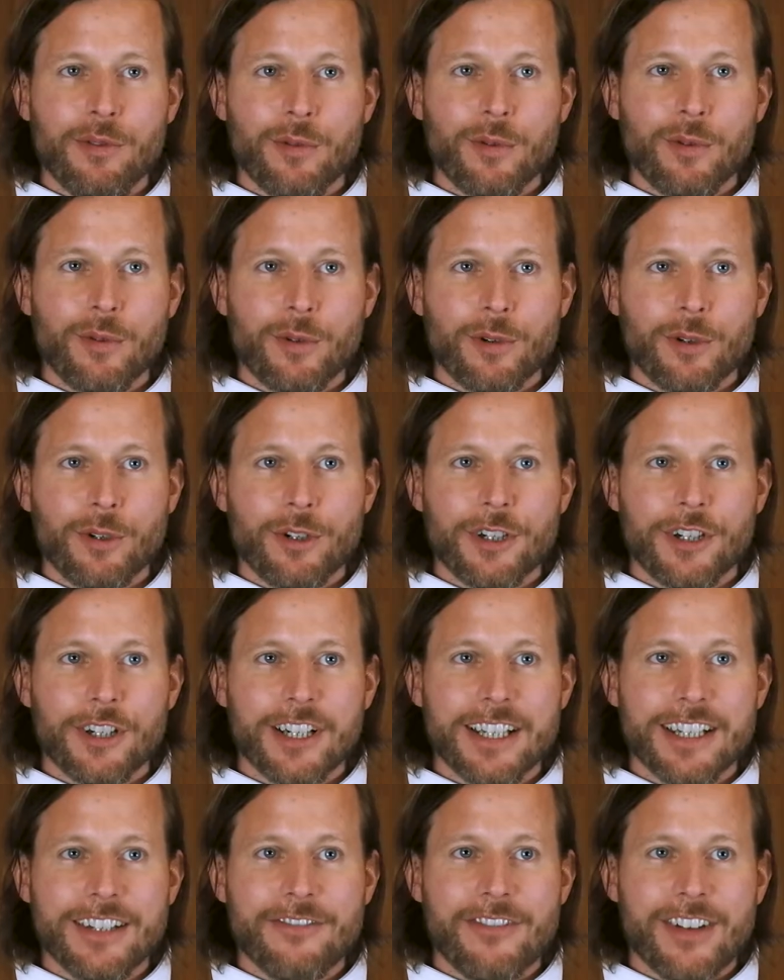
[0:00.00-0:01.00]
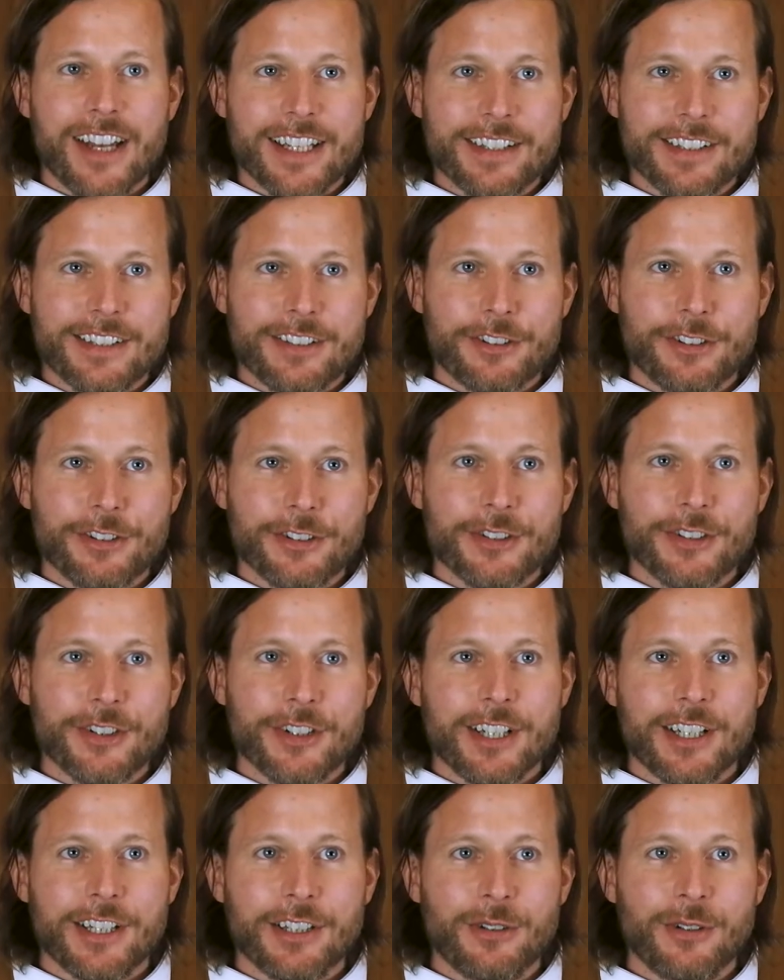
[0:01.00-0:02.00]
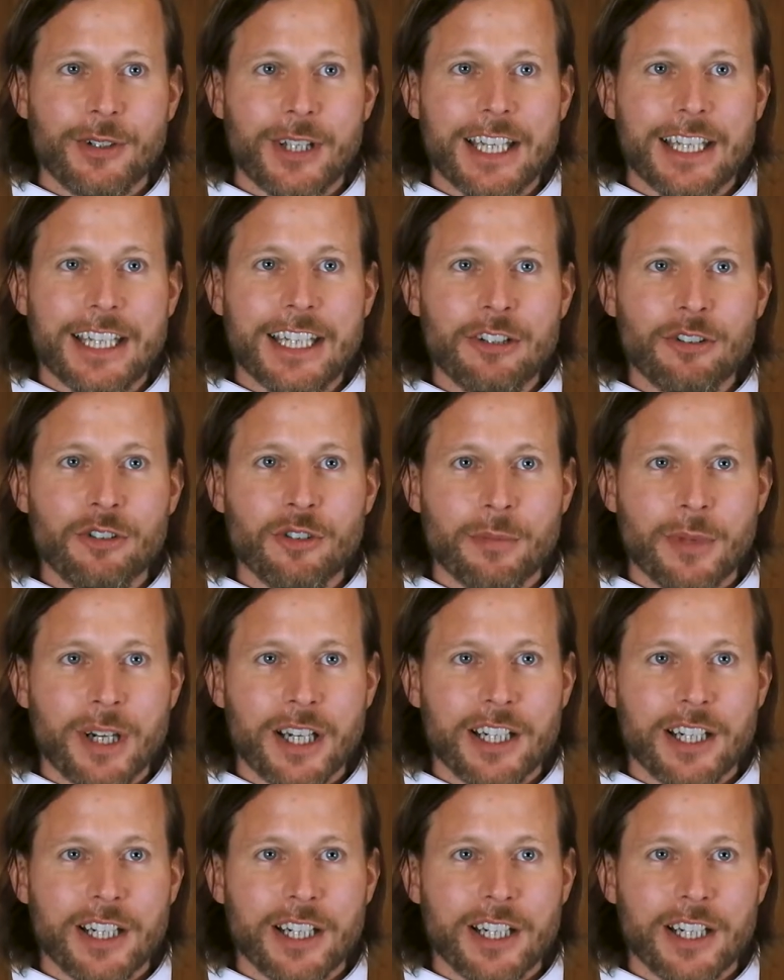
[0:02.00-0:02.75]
for investors uh, to get into